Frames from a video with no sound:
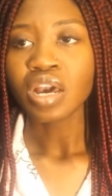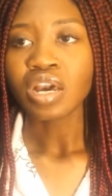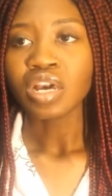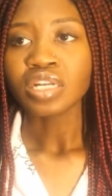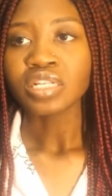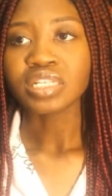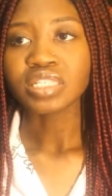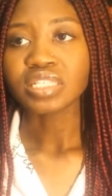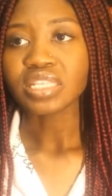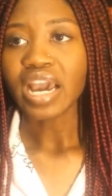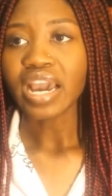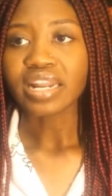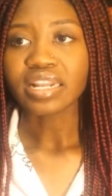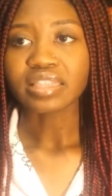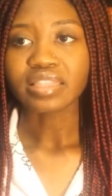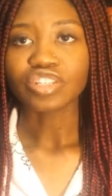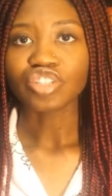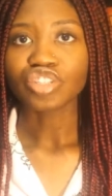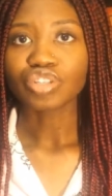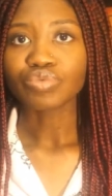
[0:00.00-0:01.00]
decided
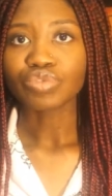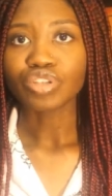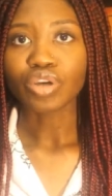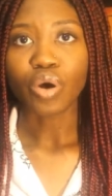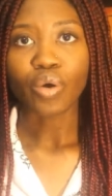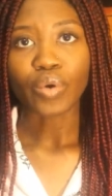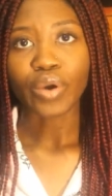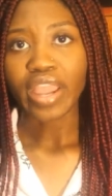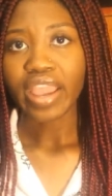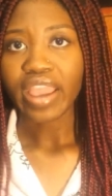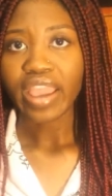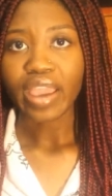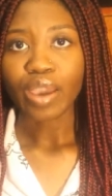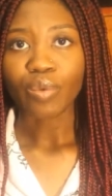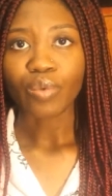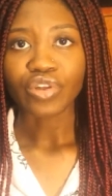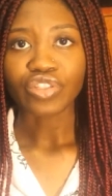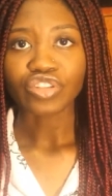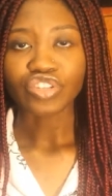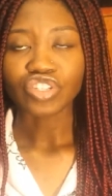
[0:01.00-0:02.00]
that she was okay
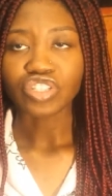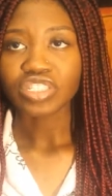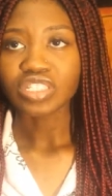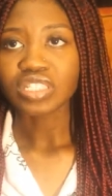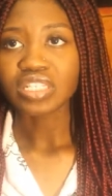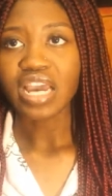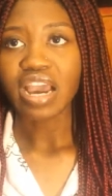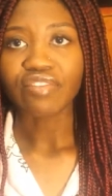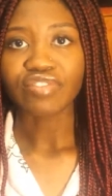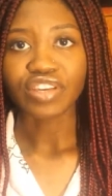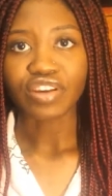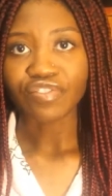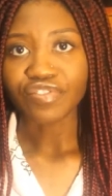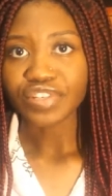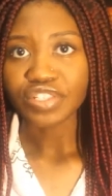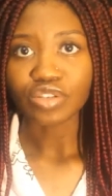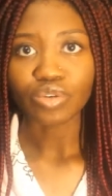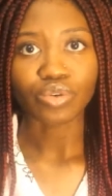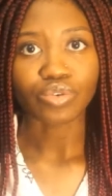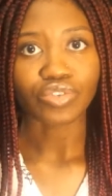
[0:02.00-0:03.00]
with just having a
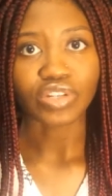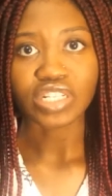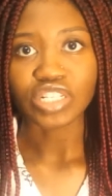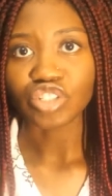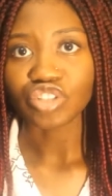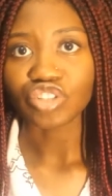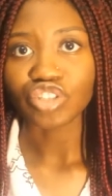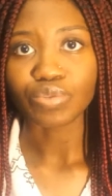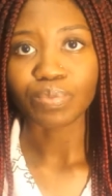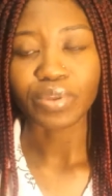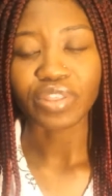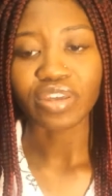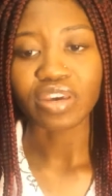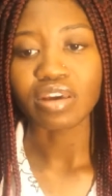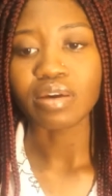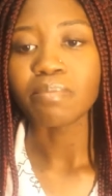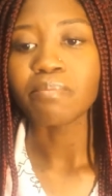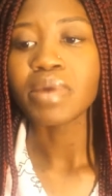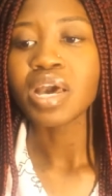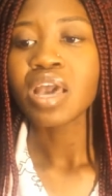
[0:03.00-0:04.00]
physical relationship with
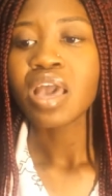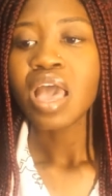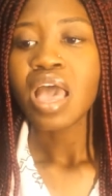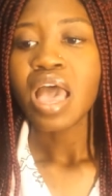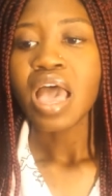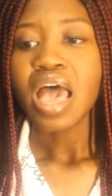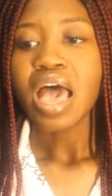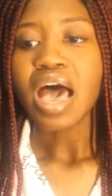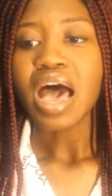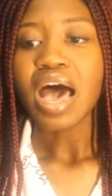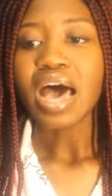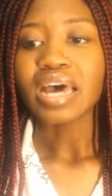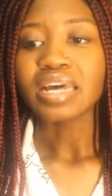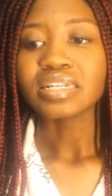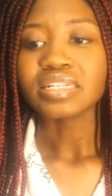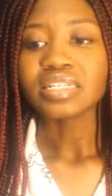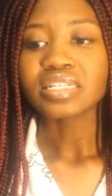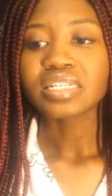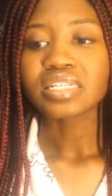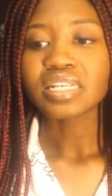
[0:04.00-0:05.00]
him.
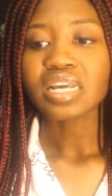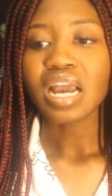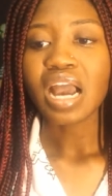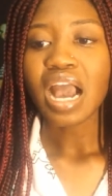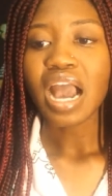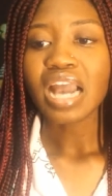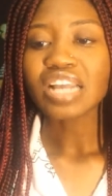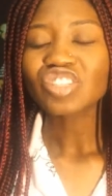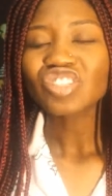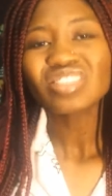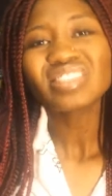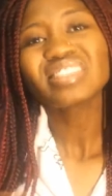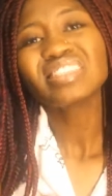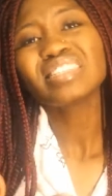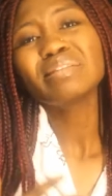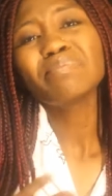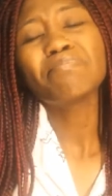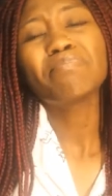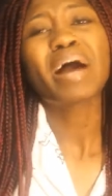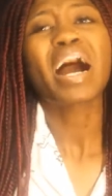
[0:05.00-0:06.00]
And I just
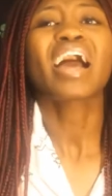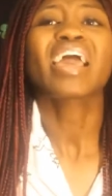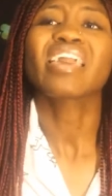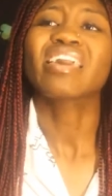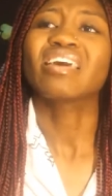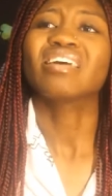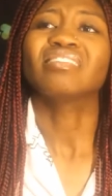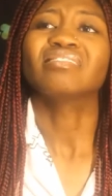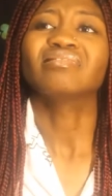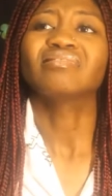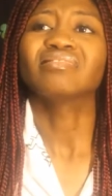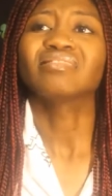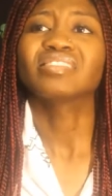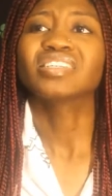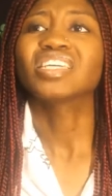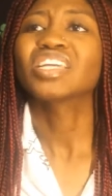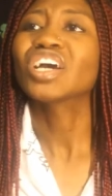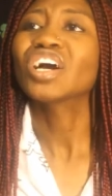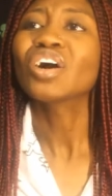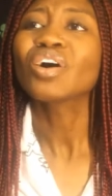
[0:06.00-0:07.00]
didn't buy it,
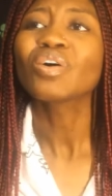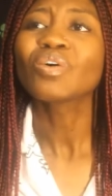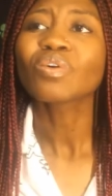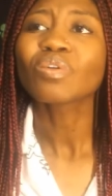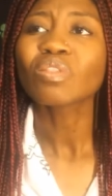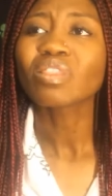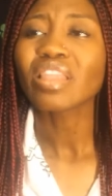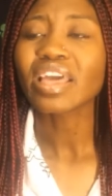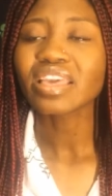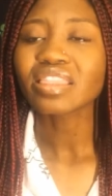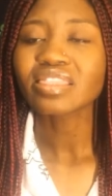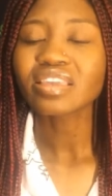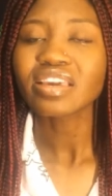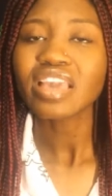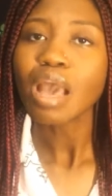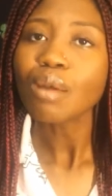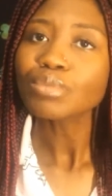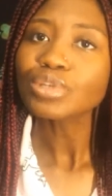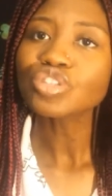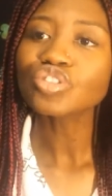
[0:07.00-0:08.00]
you know? Like, the
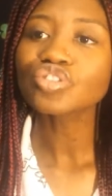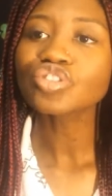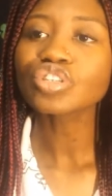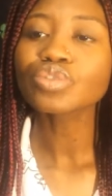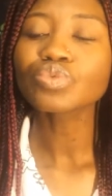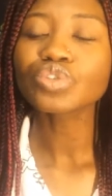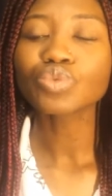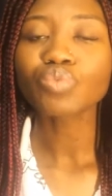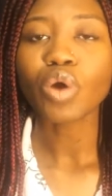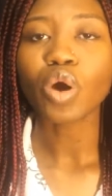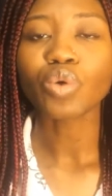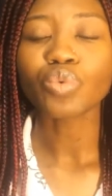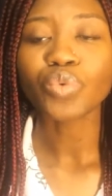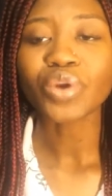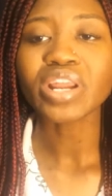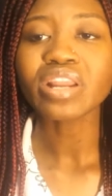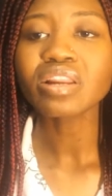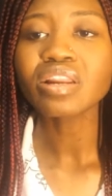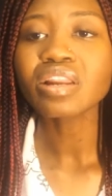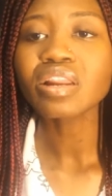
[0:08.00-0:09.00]
chemistry was well
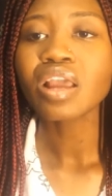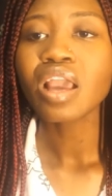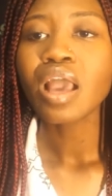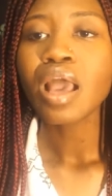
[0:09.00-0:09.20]
written,